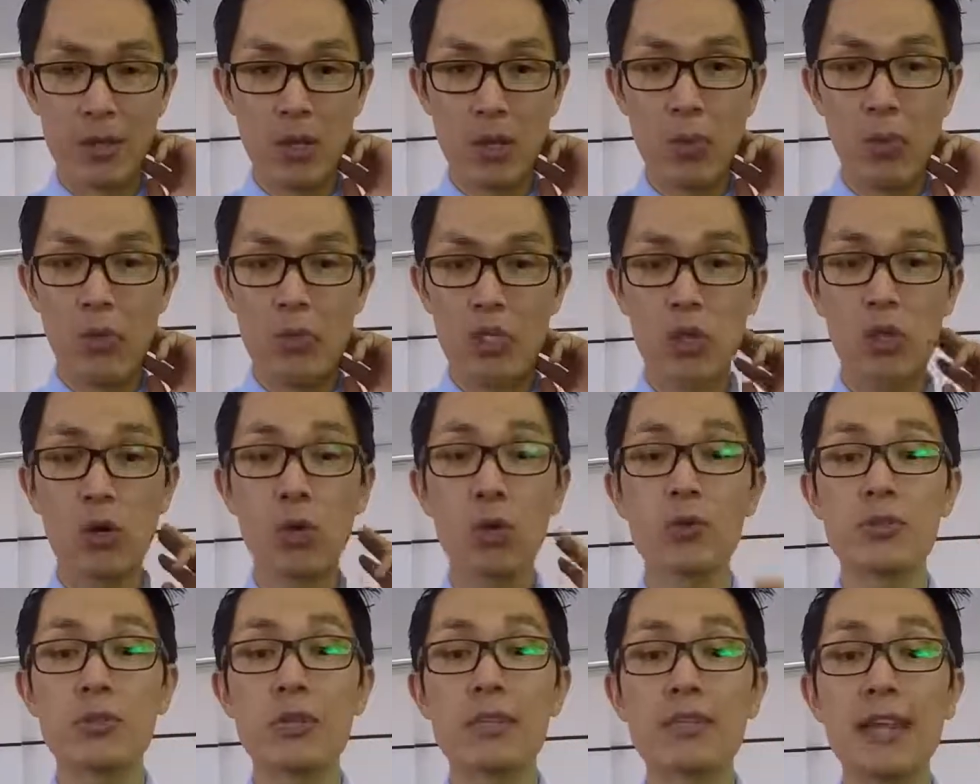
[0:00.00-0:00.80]
which
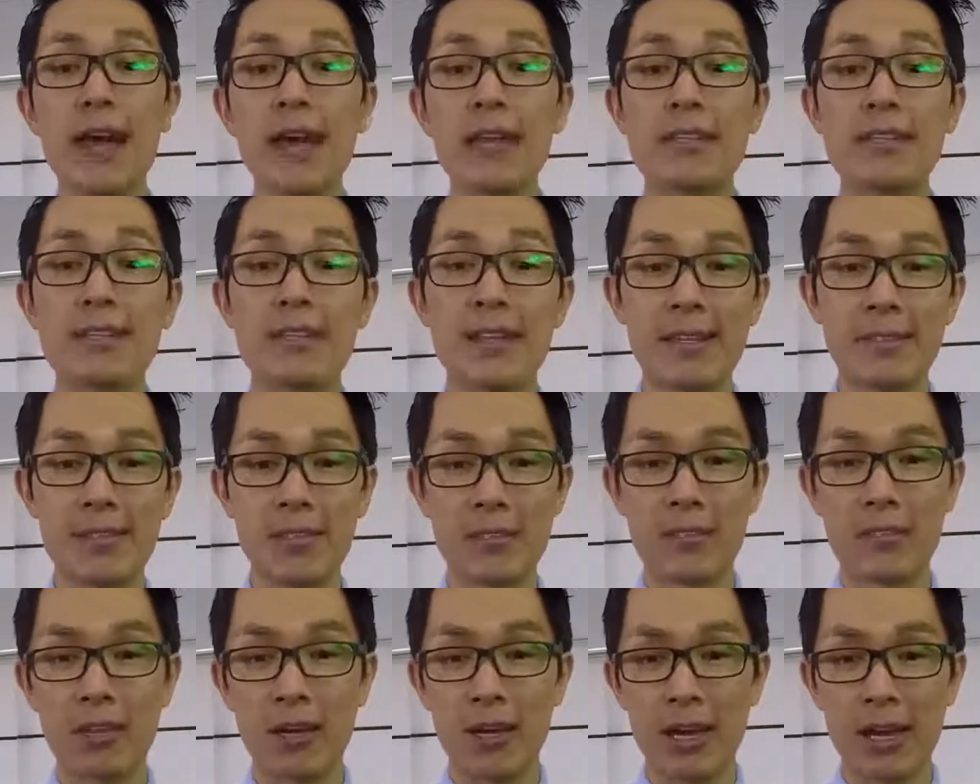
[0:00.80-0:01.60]
causes a
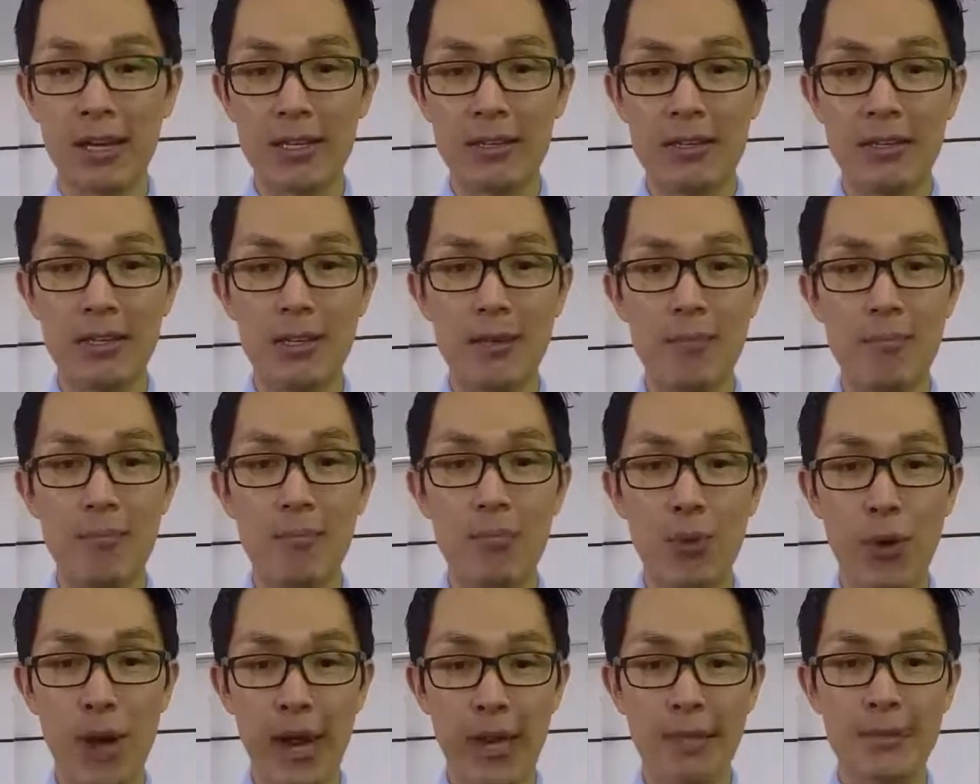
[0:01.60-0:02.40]
sensitized
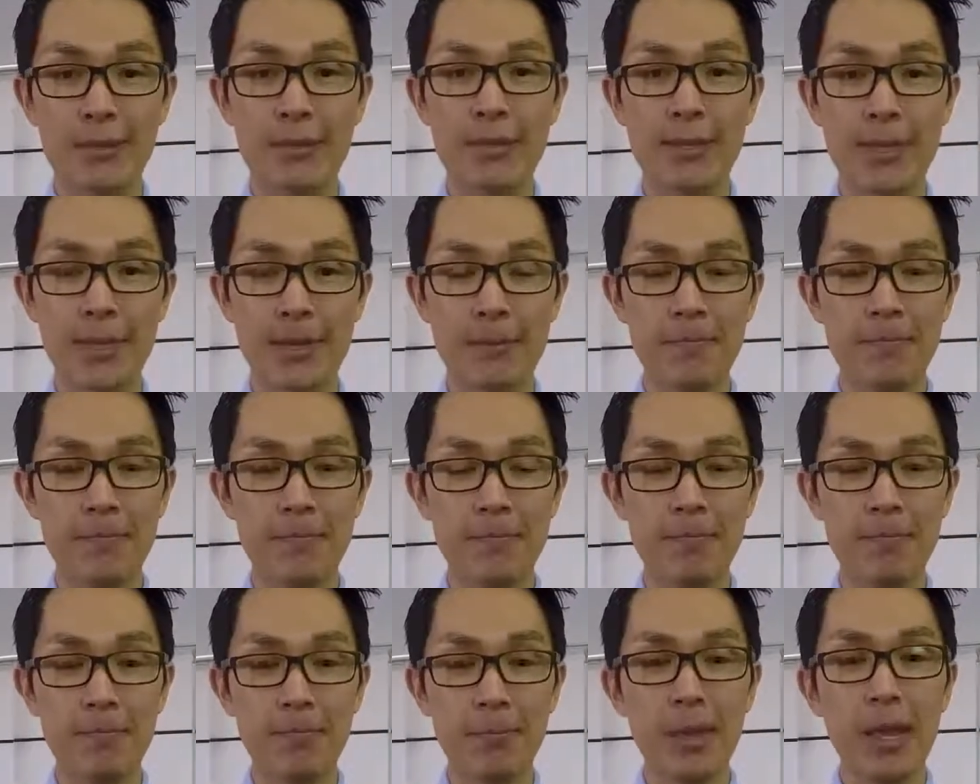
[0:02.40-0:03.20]
brainstem.
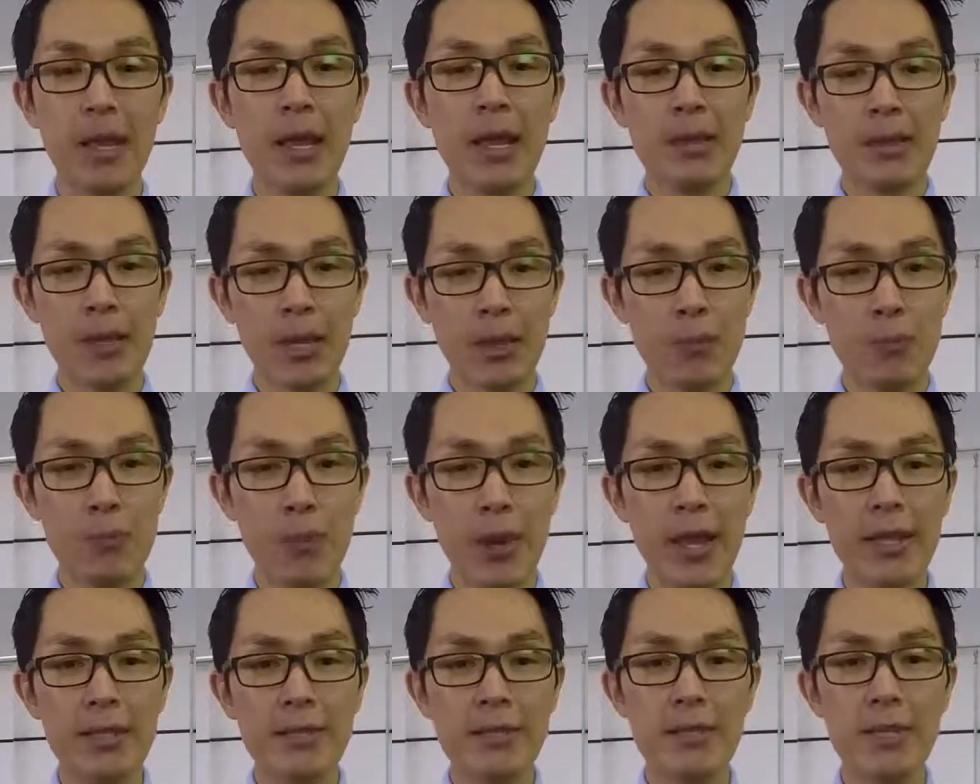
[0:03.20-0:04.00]
Now, the
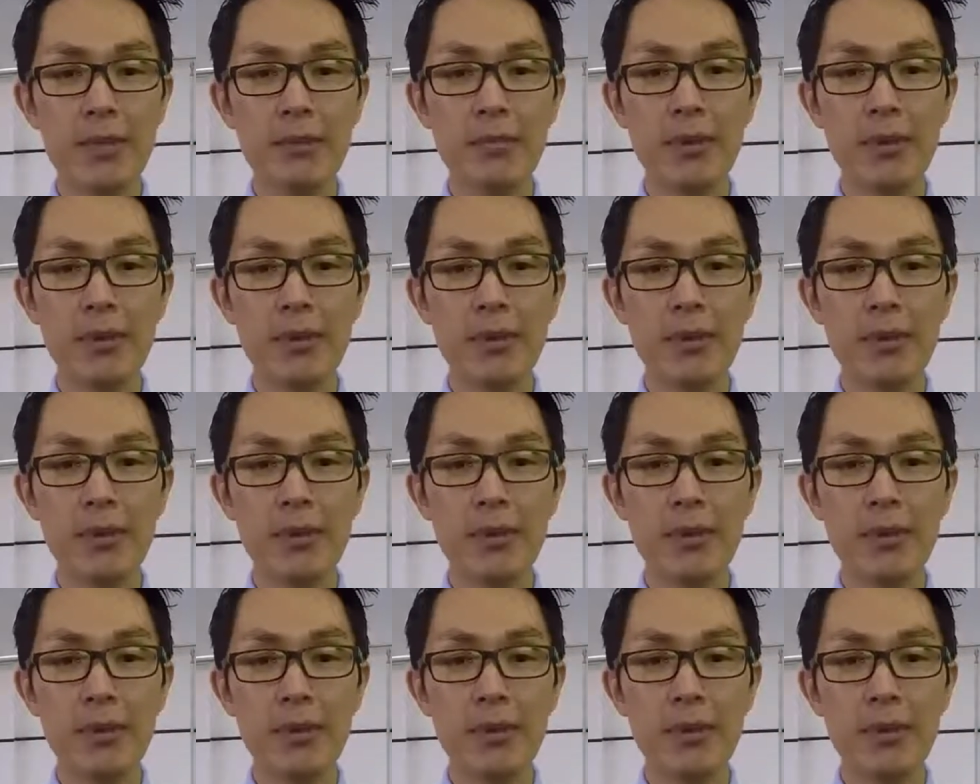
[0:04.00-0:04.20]
brainstem